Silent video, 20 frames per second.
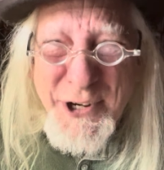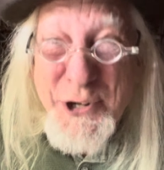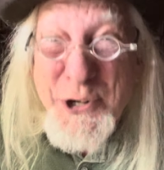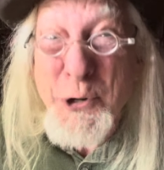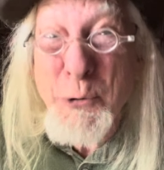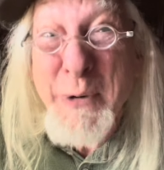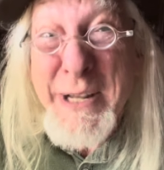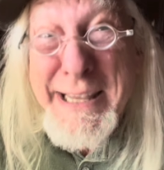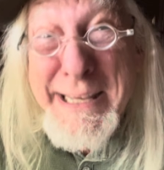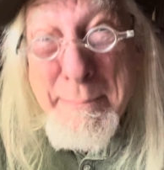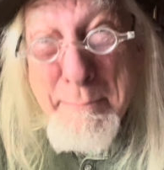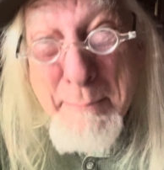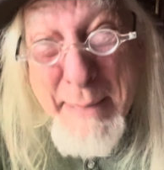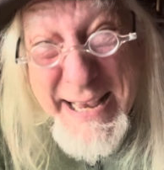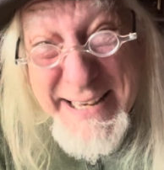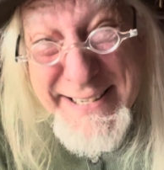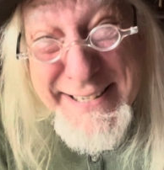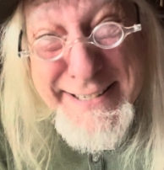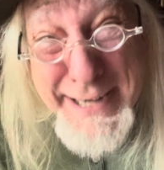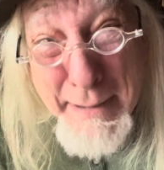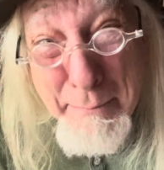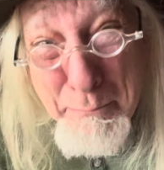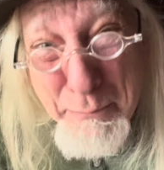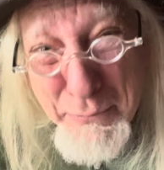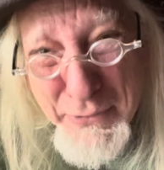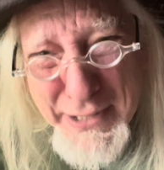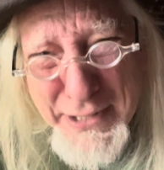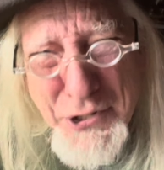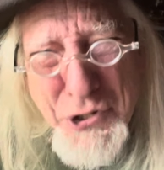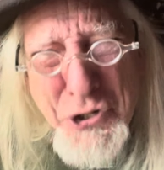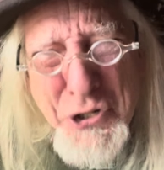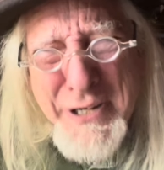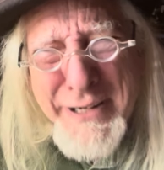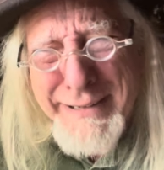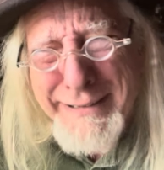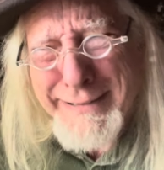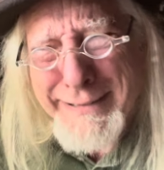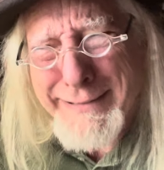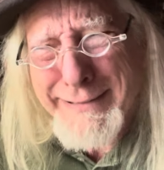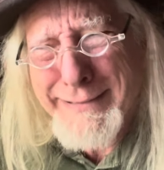cause you're really messed up this
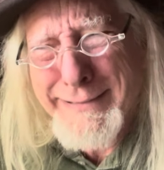year.